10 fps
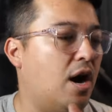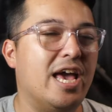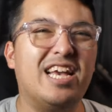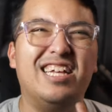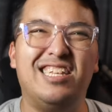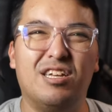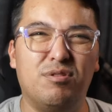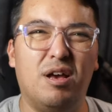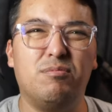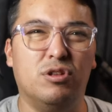uh, it can
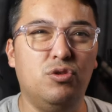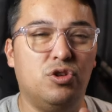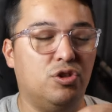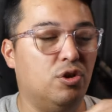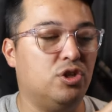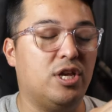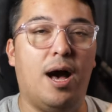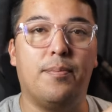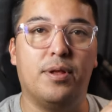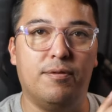sometimes loosen those
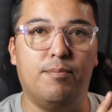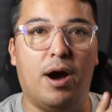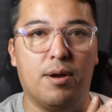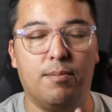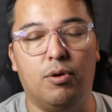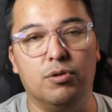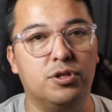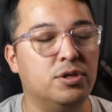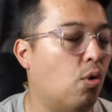top and bottom bolts,